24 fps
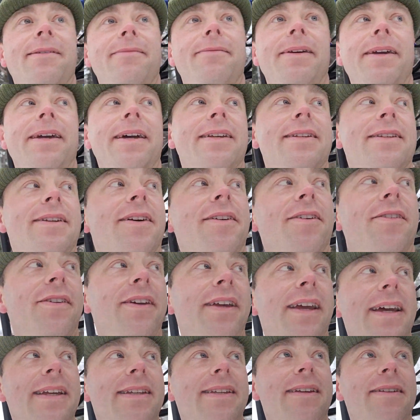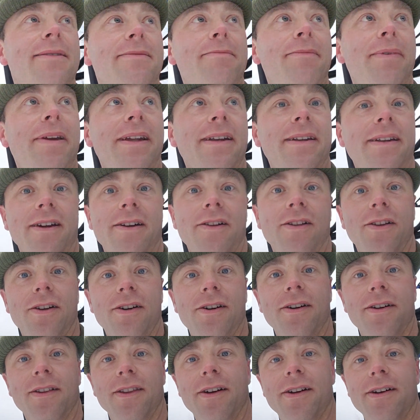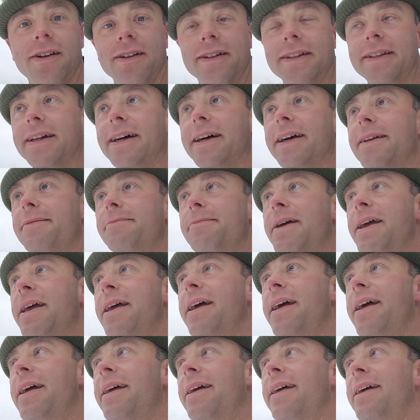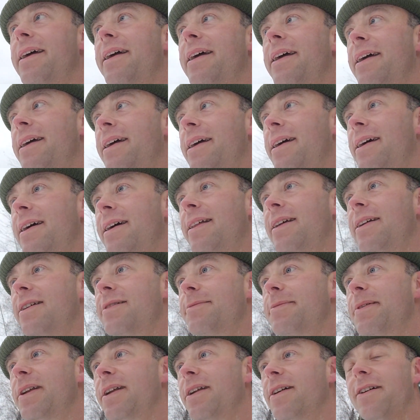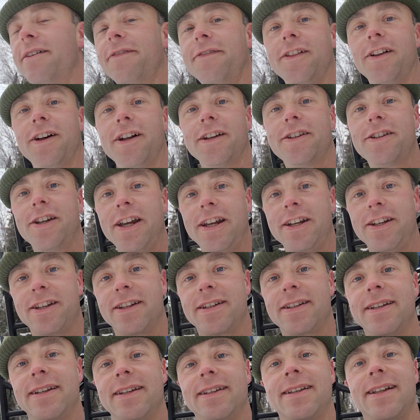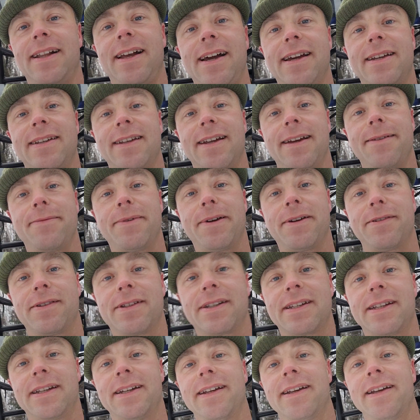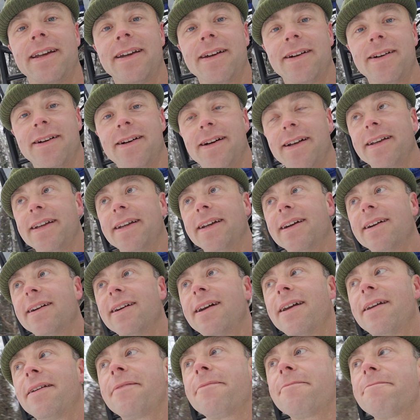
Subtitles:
because not only has it been a long time, there's been an awful lot of changes since last time I was on here.